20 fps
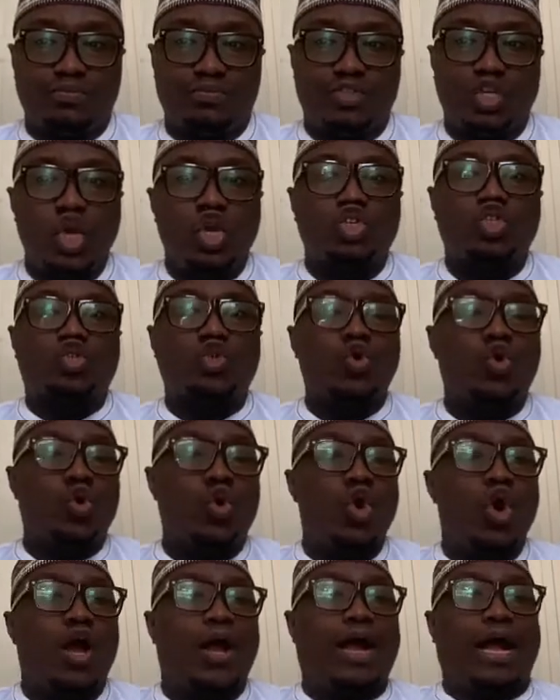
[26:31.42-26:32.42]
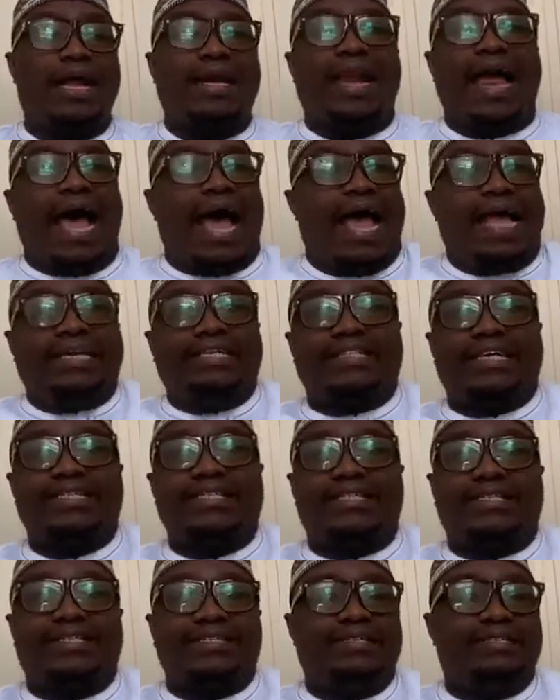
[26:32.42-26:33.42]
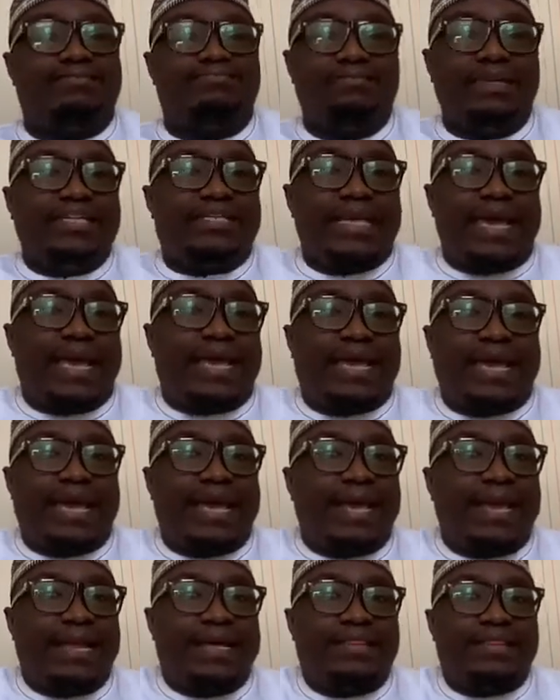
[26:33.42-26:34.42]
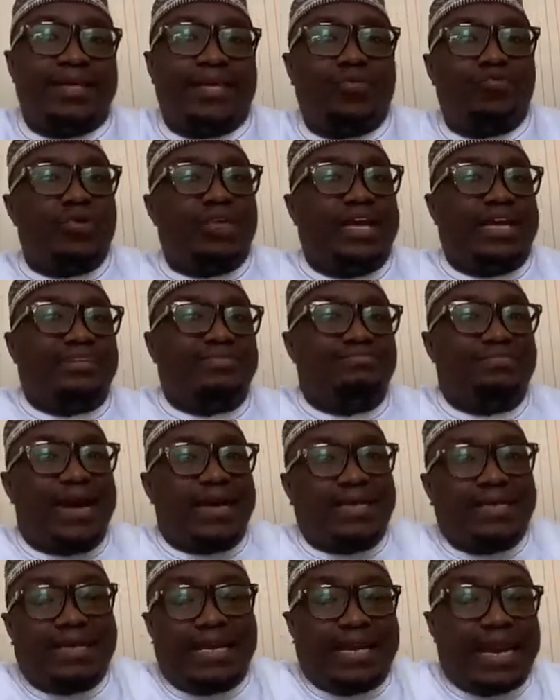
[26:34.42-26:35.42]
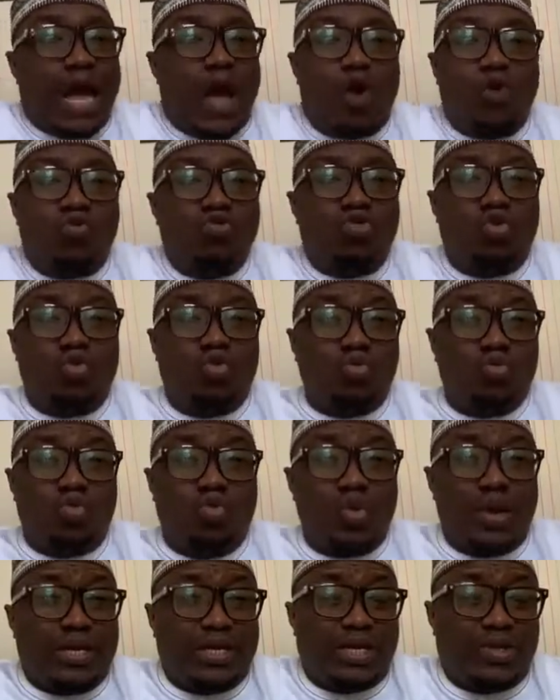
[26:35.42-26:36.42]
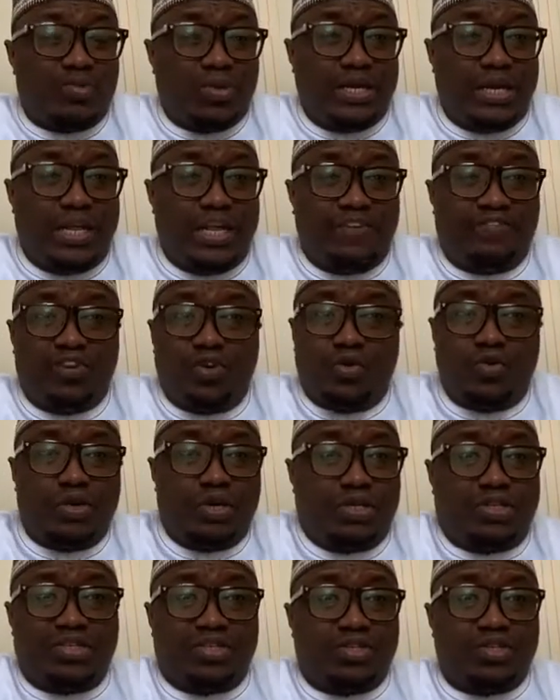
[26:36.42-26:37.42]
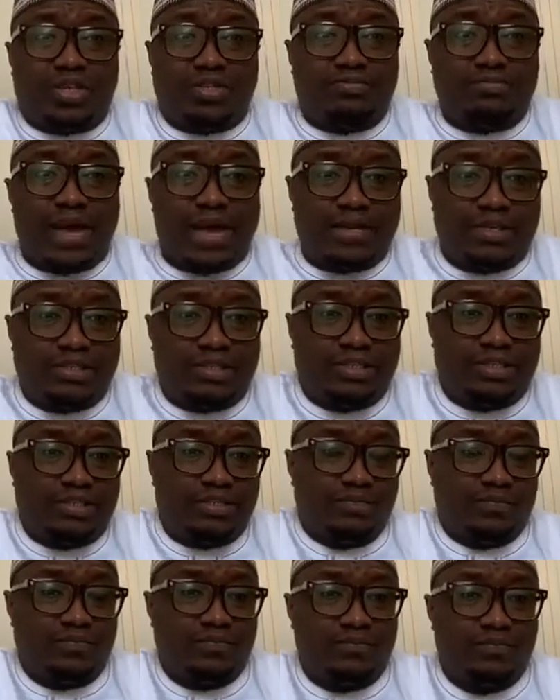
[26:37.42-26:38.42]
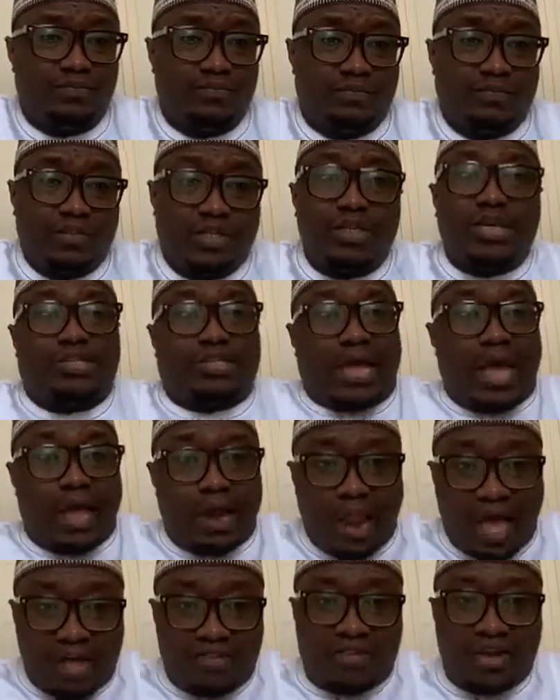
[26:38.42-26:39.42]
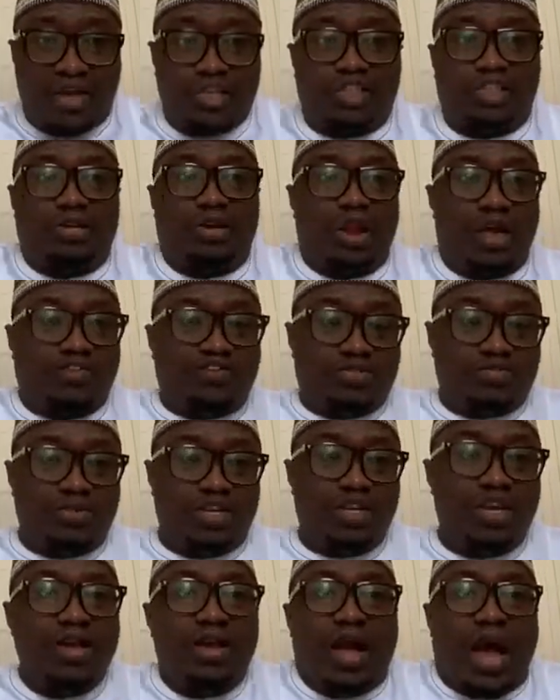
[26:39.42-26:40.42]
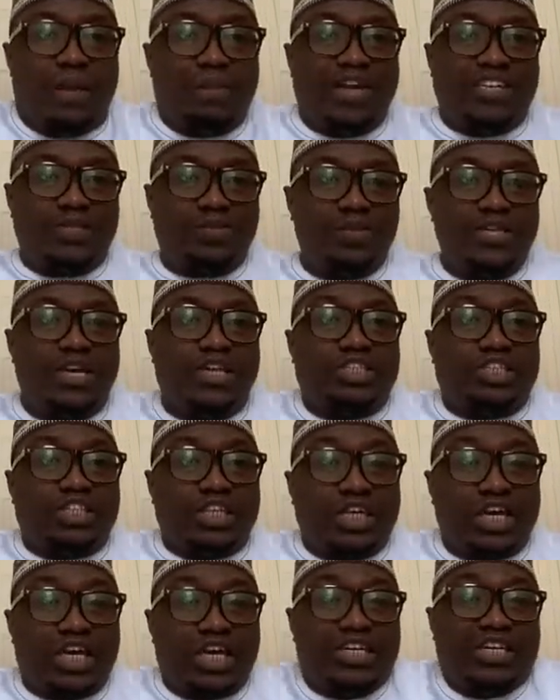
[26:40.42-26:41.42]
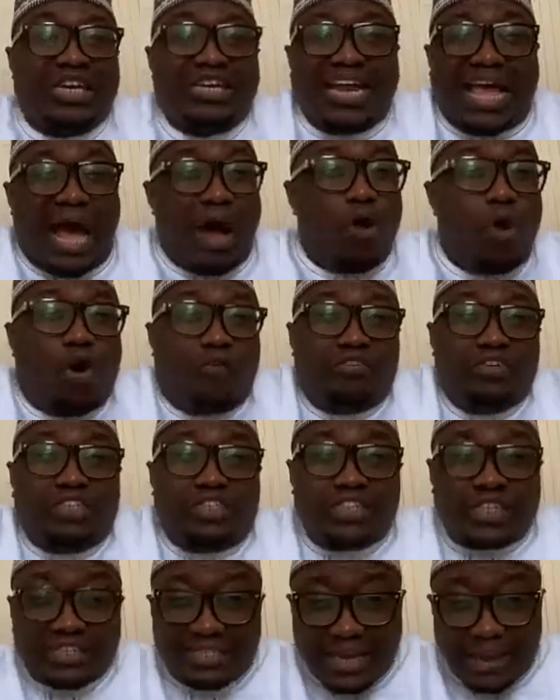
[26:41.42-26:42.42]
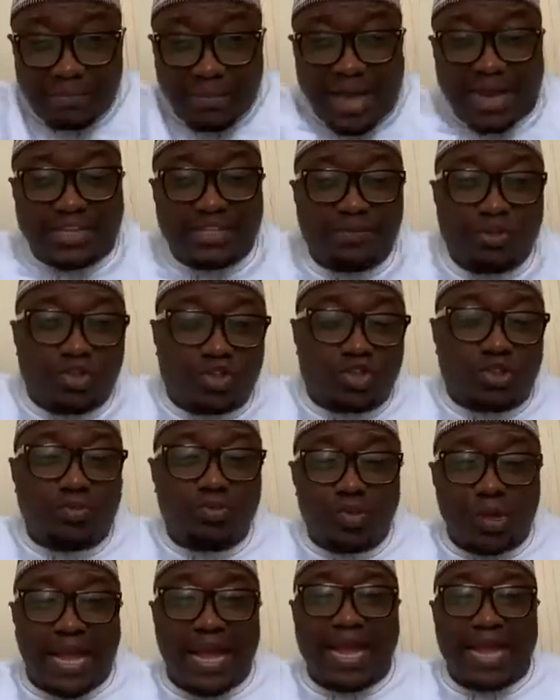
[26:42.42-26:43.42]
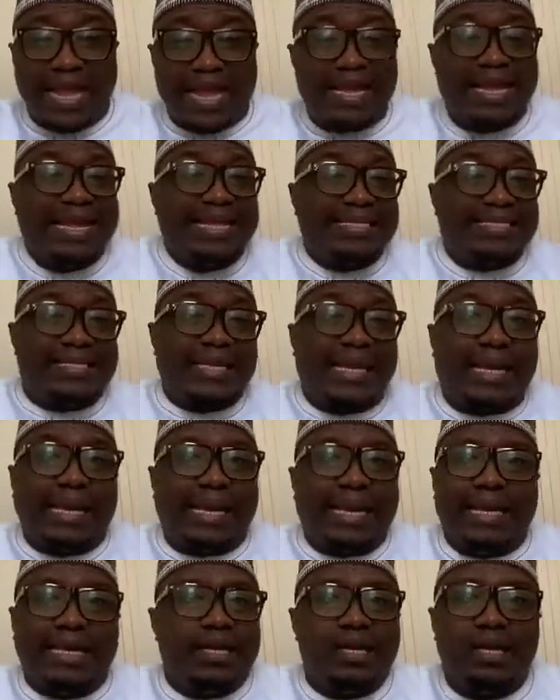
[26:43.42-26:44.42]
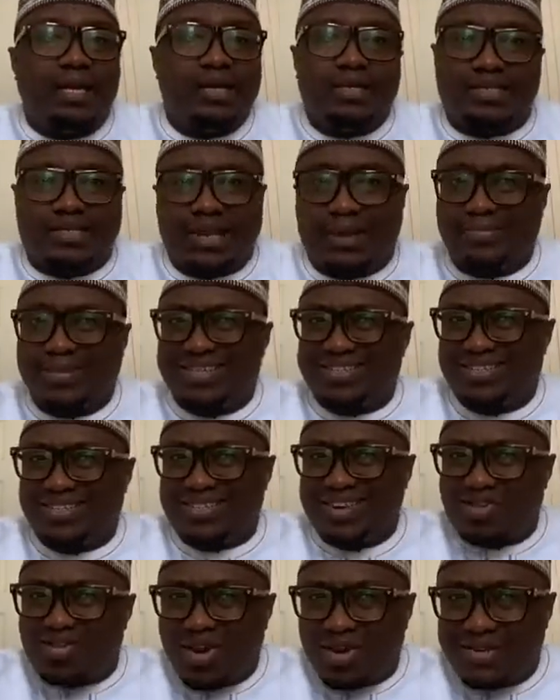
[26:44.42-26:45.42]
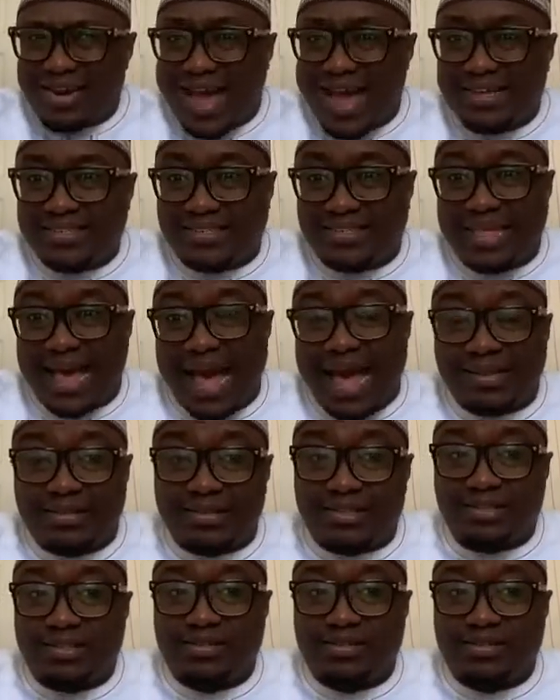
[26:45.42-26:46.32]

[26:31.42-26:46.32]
So can I just meet a girl and then we get married in our own lungu and then we leave? No, it is not marriage. Yes, I love her, she loves me, I might be a sheikh and then I'll officiate the marriage between me and her secretly. Islam doesn't recognize that.